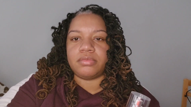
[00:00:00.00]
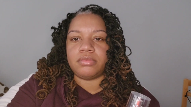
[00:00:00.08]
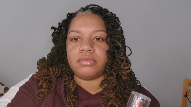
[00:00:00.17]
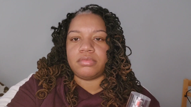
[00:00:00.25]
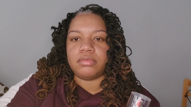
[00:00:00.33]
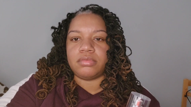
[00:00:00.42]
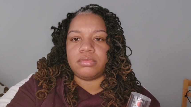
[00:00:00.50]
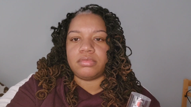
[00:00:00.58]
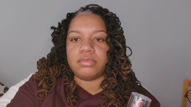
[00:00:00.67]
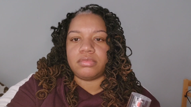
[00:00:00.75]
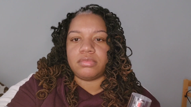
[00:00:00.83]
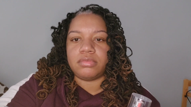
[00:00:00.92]

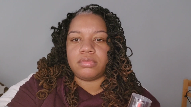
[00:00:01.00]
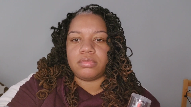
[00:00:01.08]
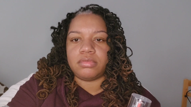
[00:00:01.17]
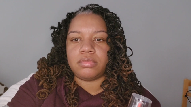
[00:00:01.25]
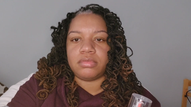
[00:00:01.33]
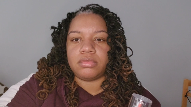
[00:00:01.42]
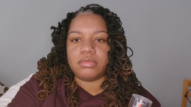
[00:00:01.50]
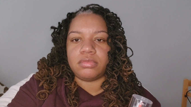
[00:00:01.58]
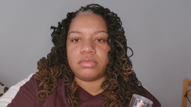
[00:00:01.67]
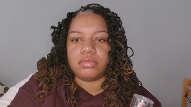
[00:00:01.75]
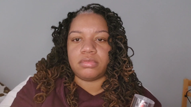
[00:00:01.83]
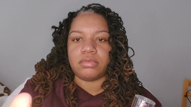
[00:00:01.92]

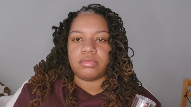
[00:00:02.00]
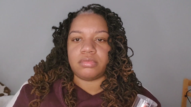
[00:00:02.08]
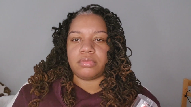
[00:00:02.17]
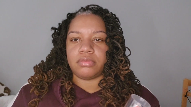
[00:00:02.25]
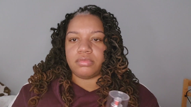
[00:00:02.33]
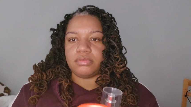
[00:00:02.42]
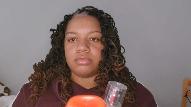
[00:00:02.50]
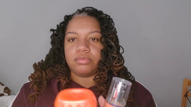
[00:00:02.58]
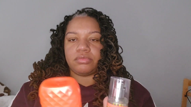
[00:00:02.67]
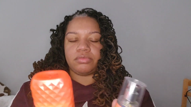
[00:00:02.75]
(silence)